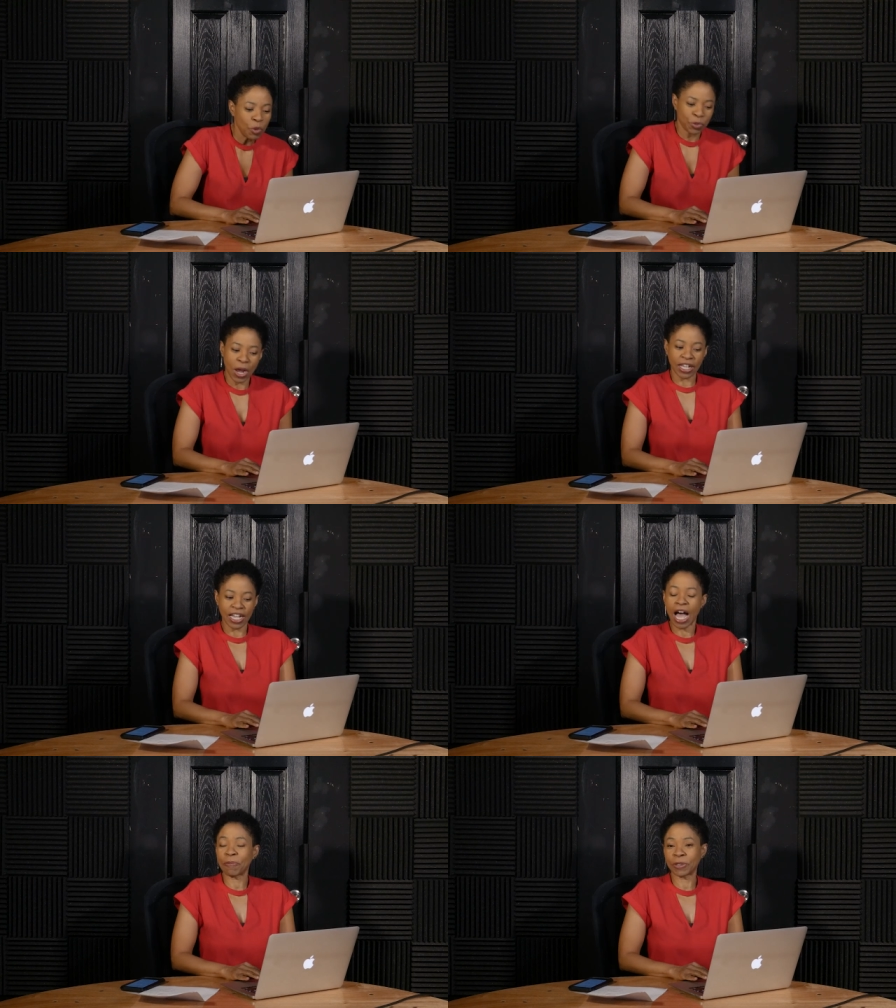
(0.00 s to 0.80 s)
bright
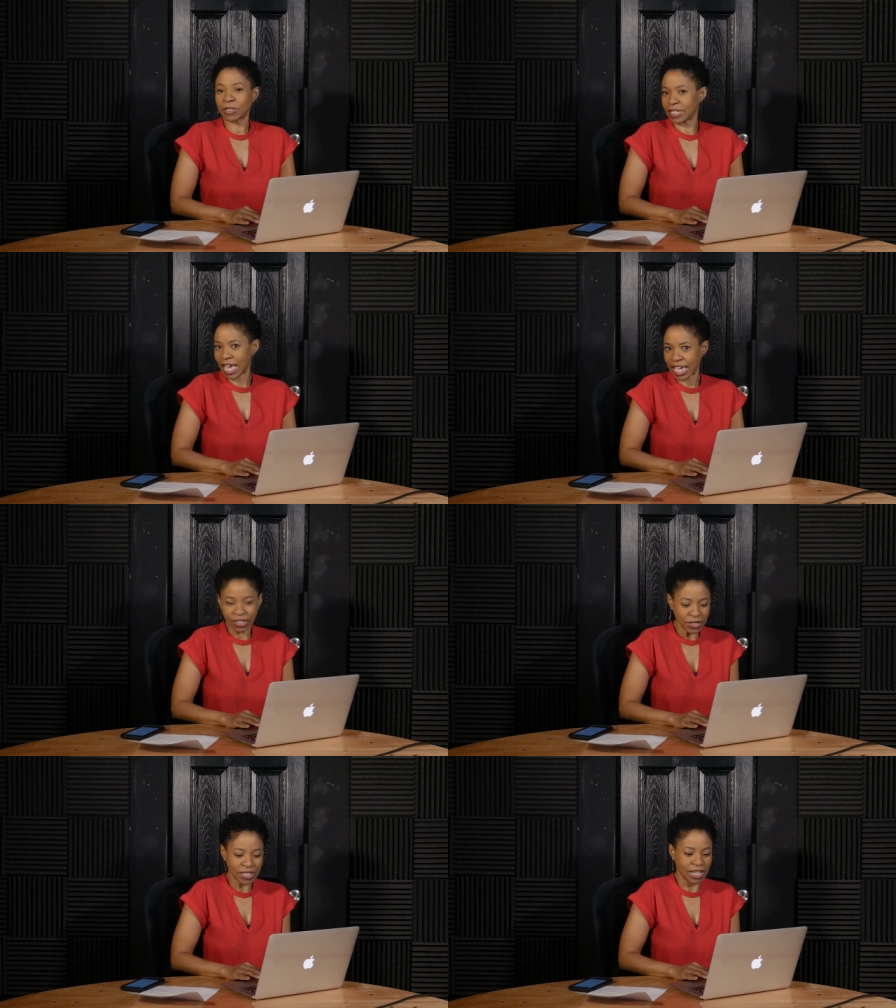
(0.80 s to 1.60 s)
copper
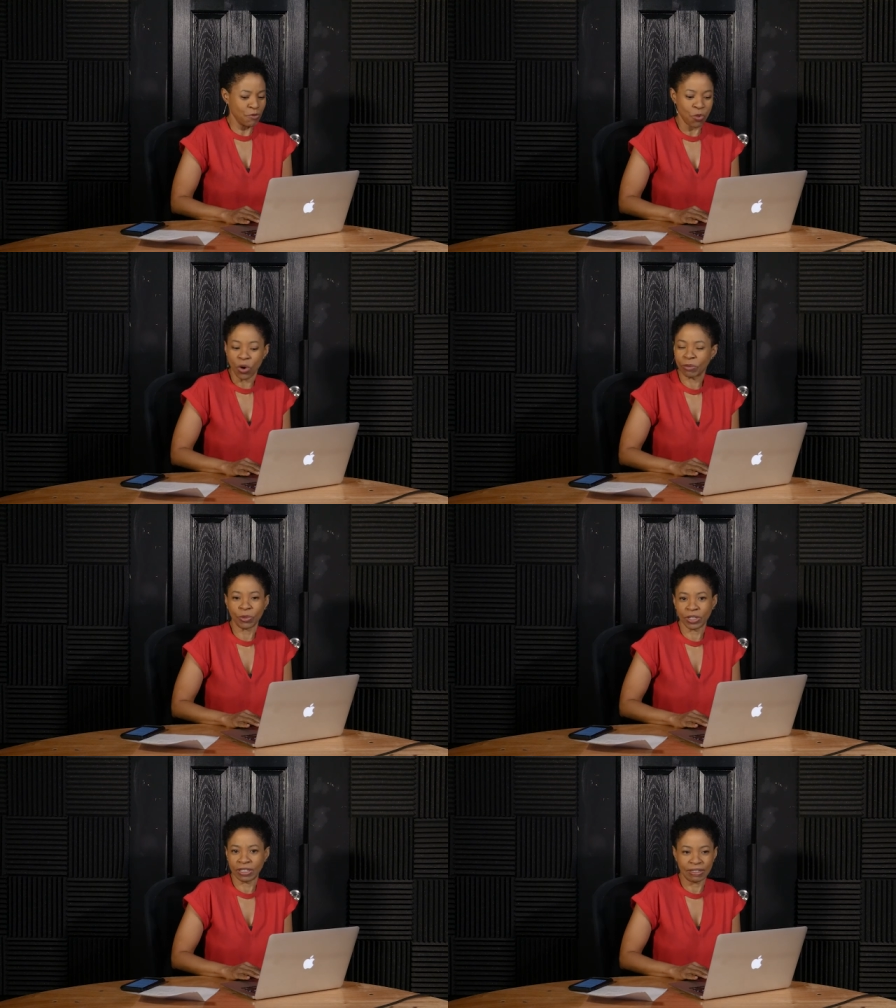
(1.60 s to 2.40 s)
kettles and warm
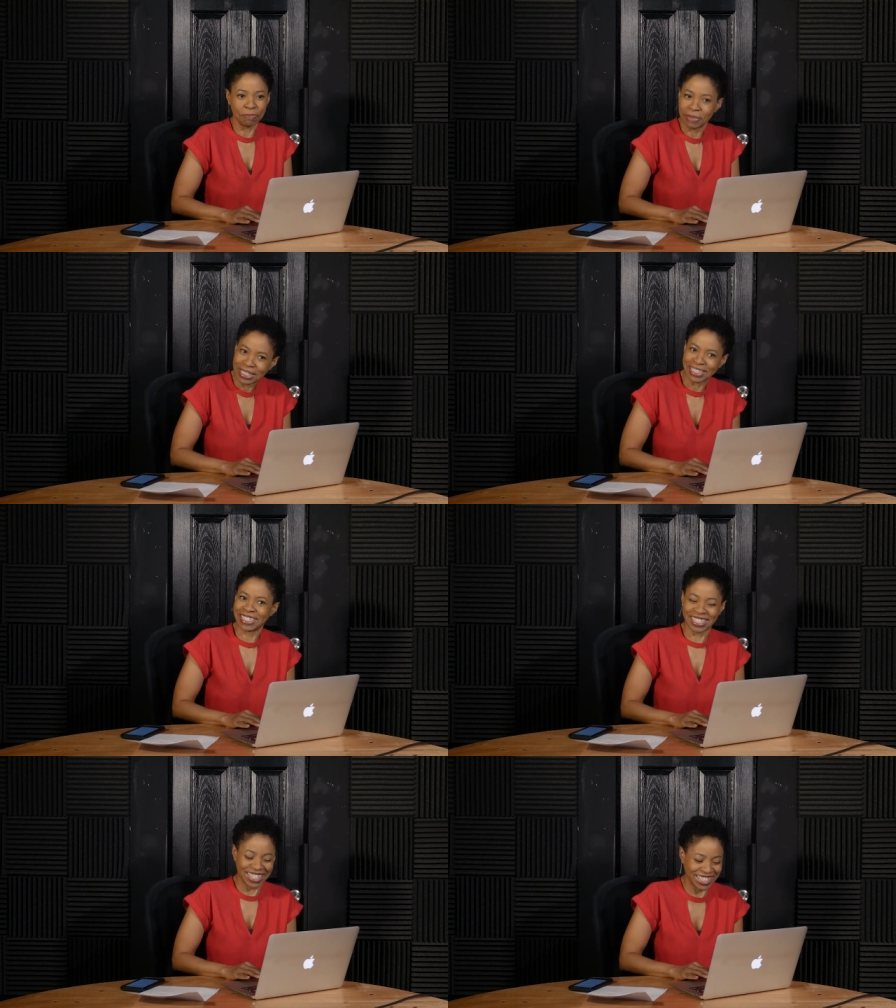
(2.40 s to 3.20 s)
woolen
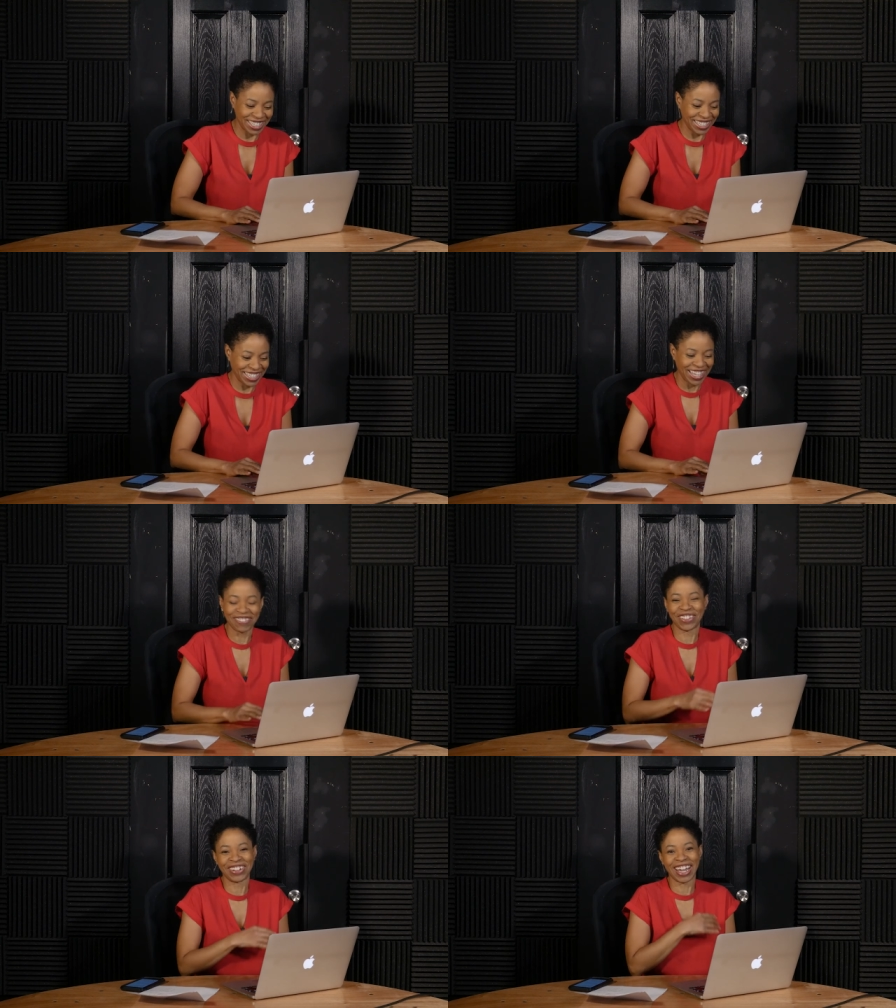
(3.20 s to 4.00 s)
mittens.
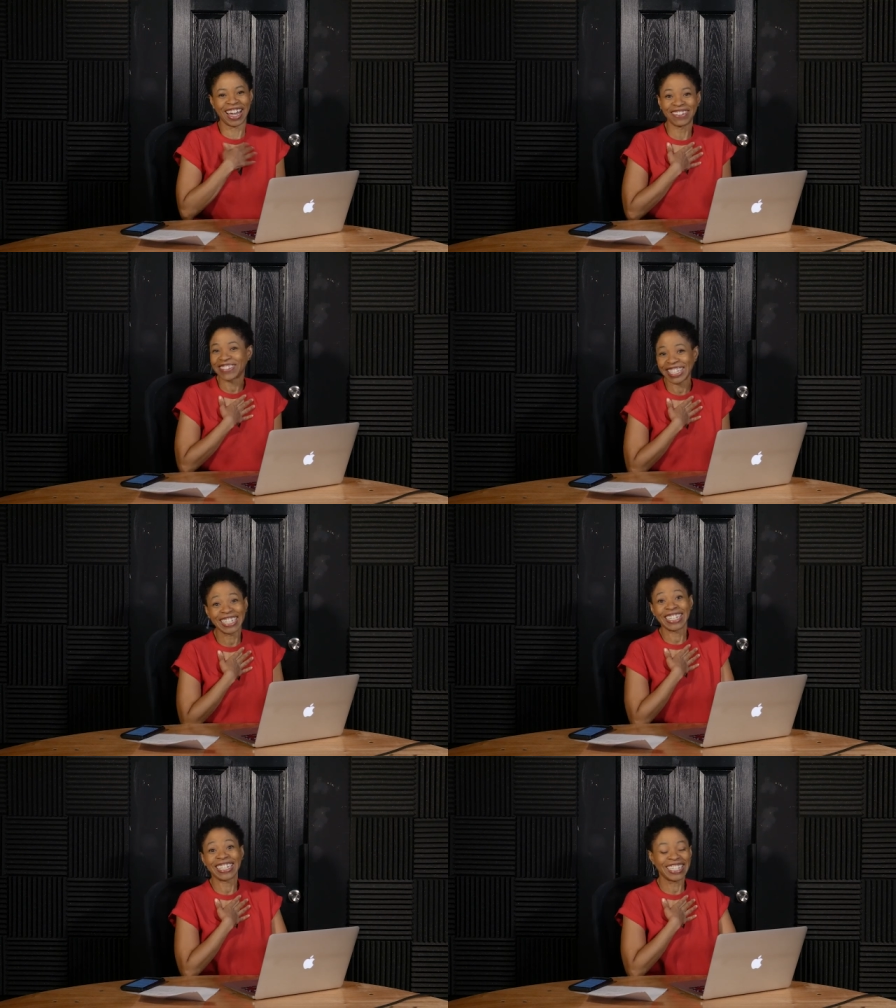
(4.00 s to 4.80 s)
I'm going out of
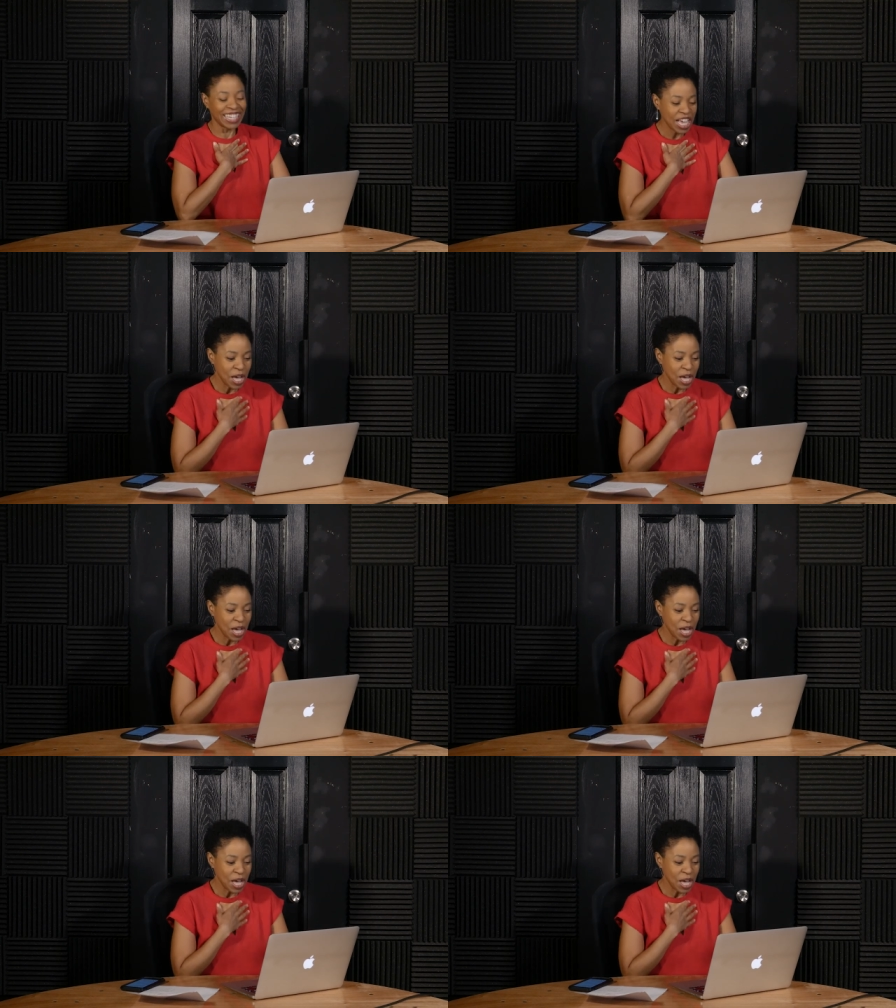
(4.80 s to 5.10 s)
key.